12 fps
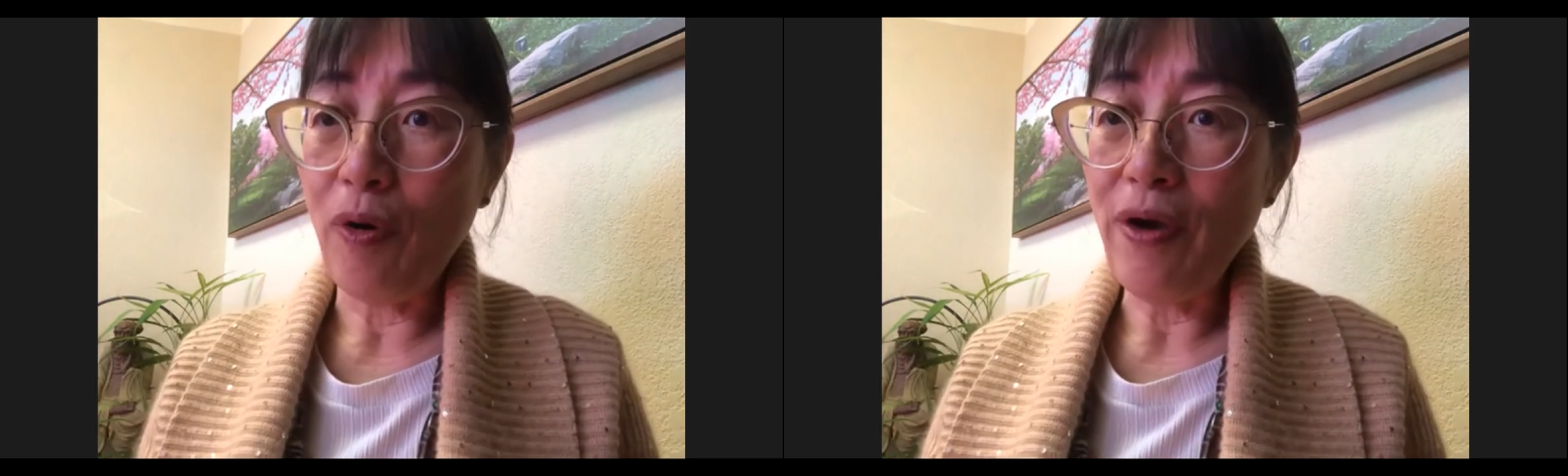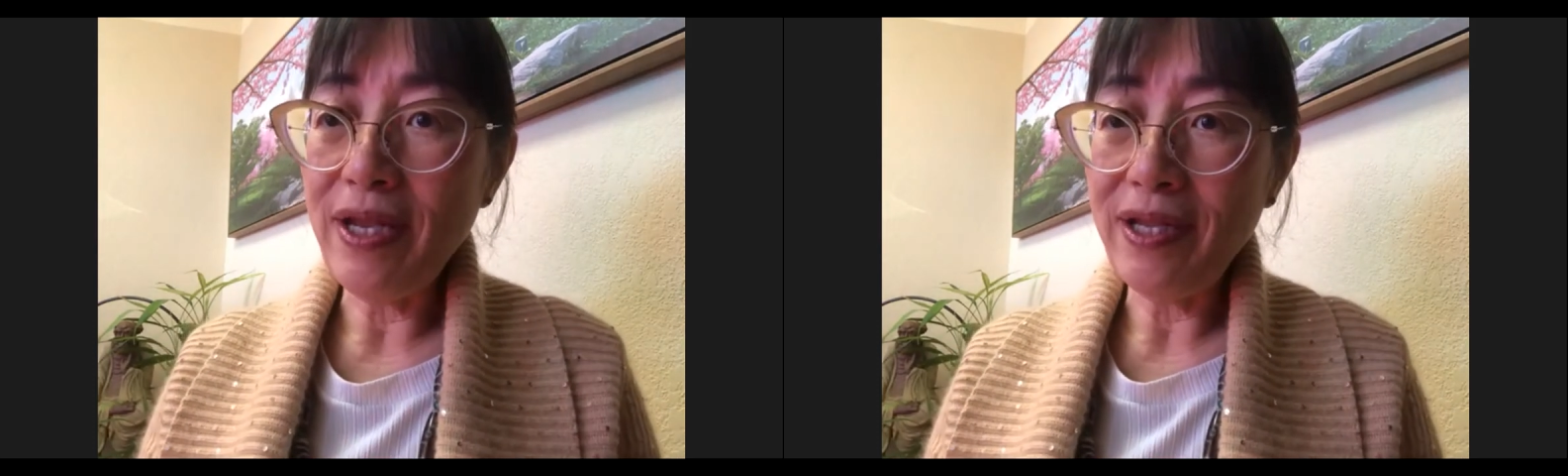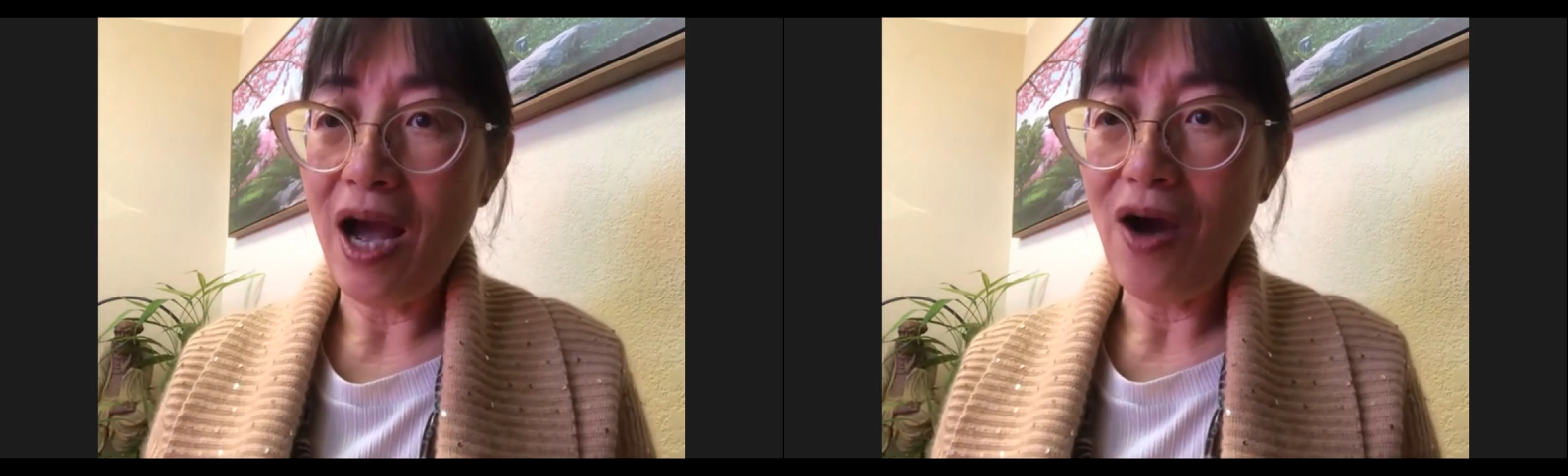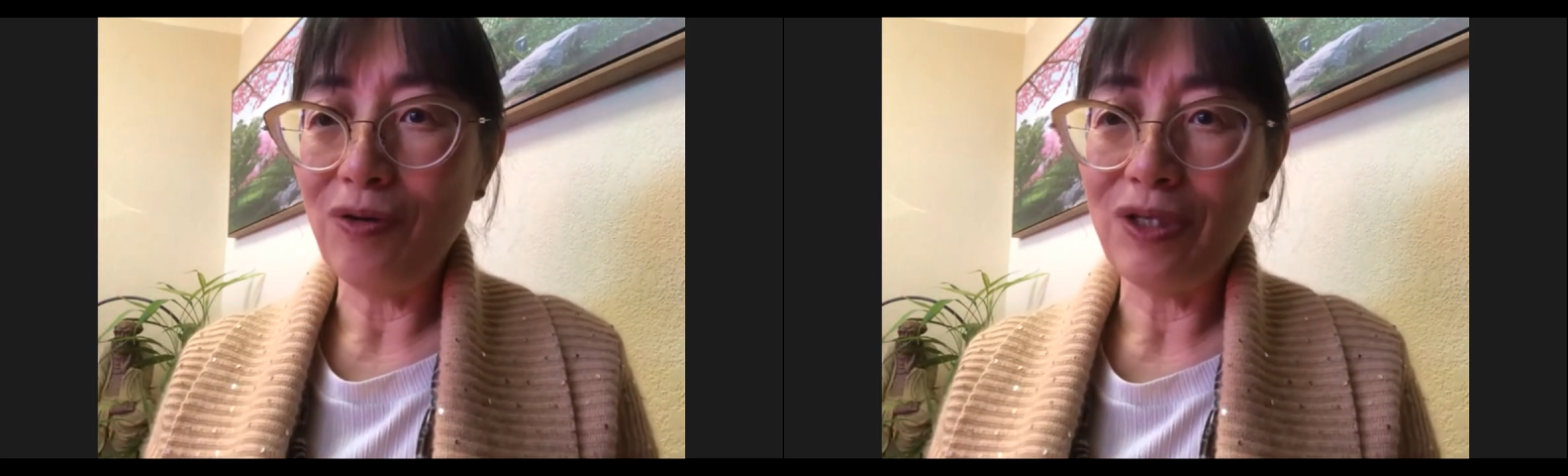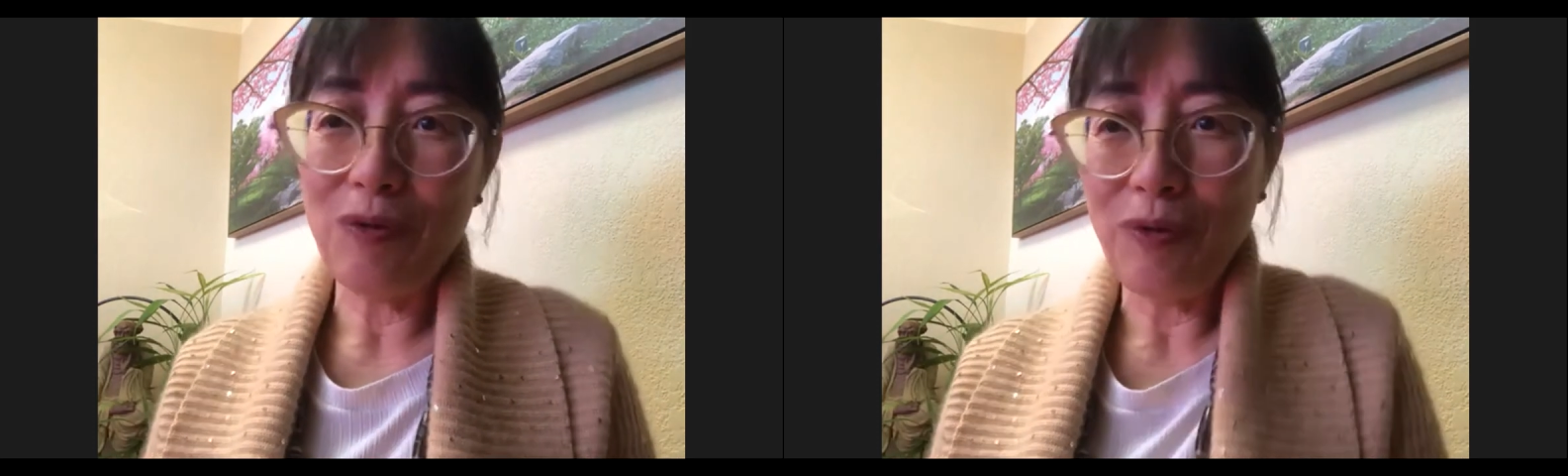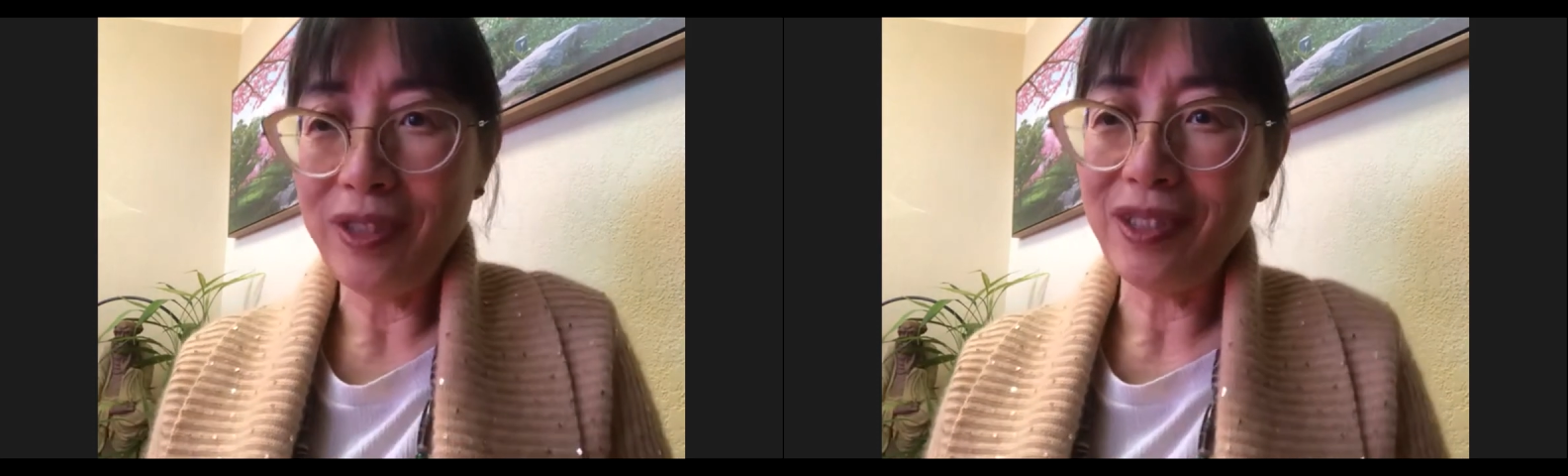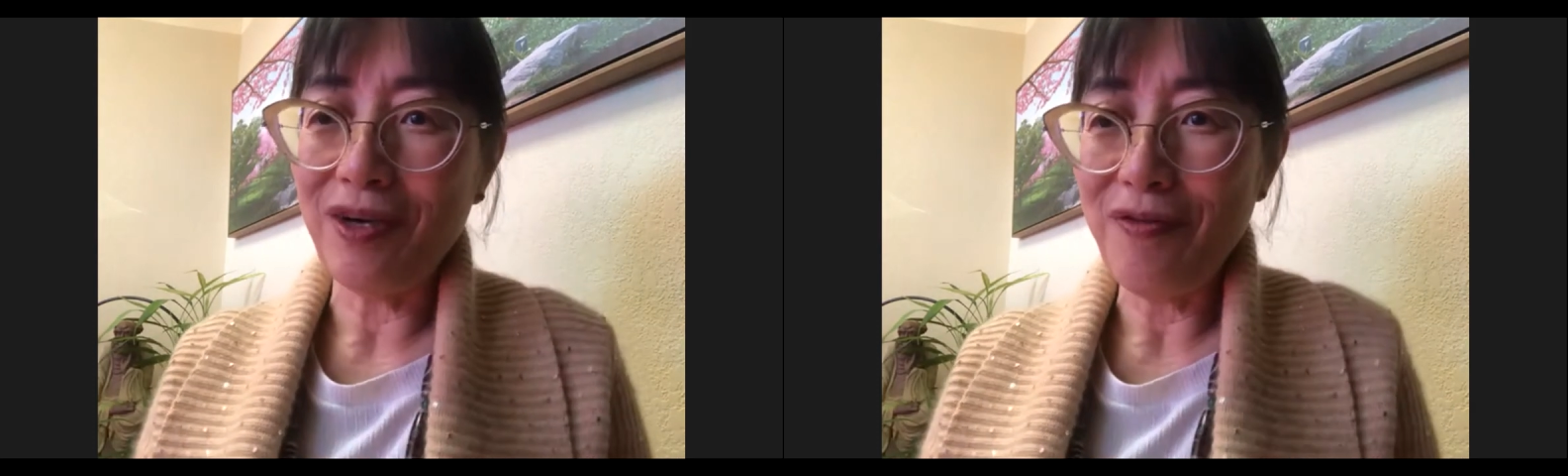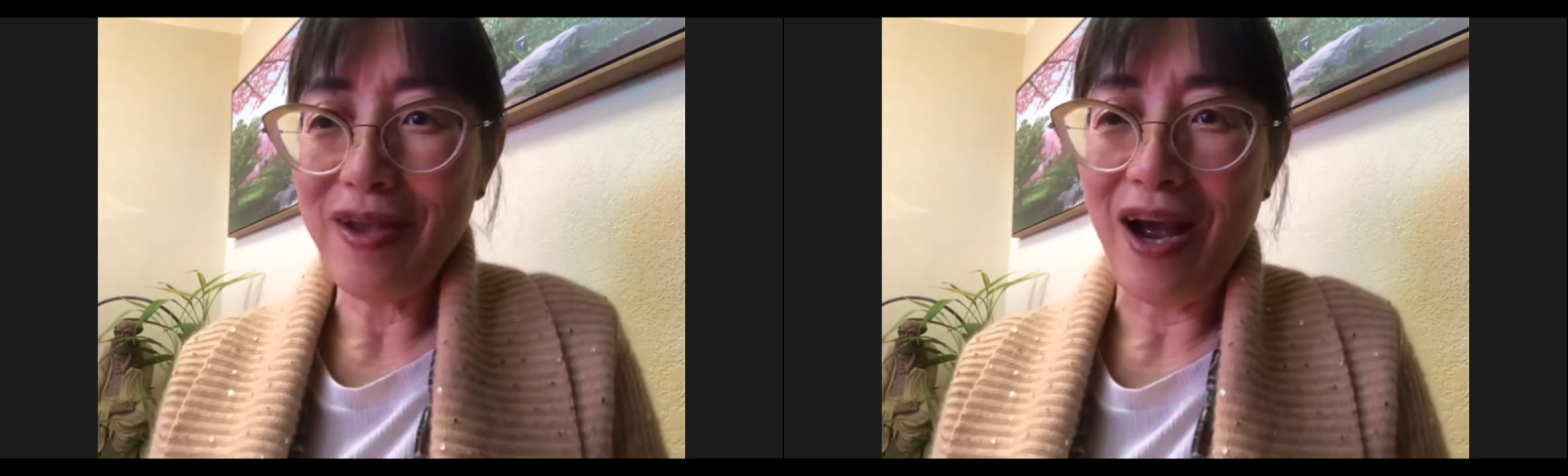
point out what's going